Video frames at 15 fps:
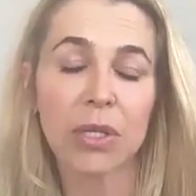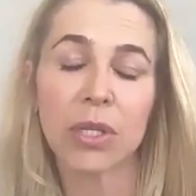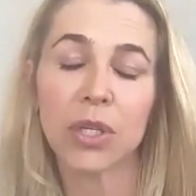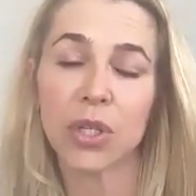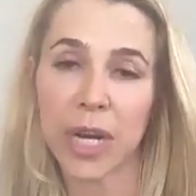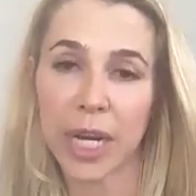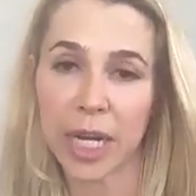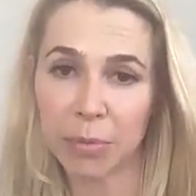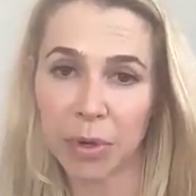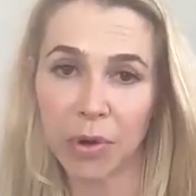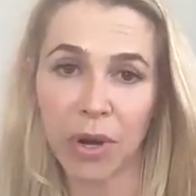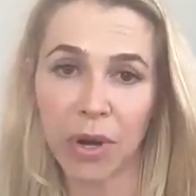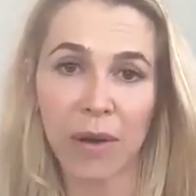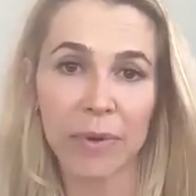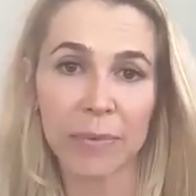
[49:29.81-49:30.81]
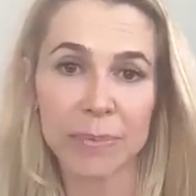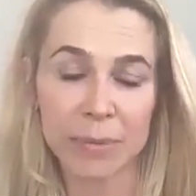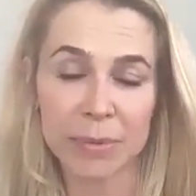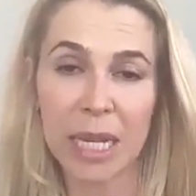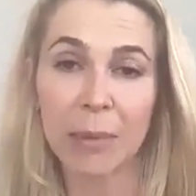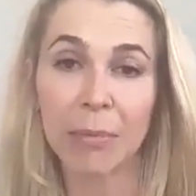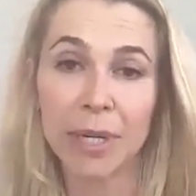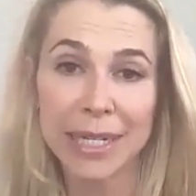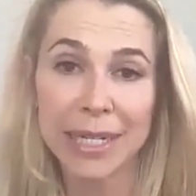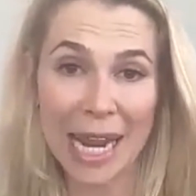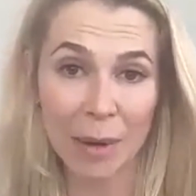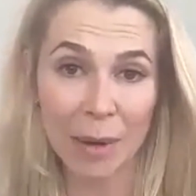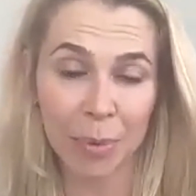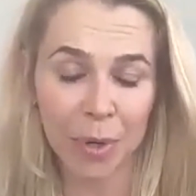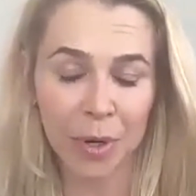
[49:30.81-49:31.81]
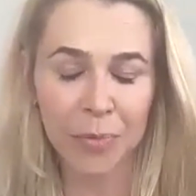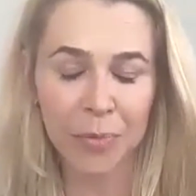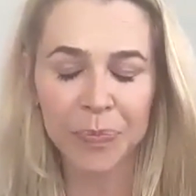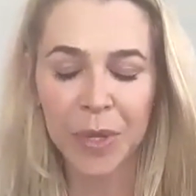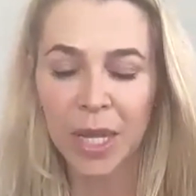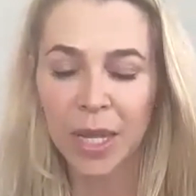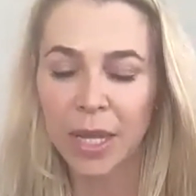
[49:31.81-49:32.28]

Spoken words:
It's a training program from September to April.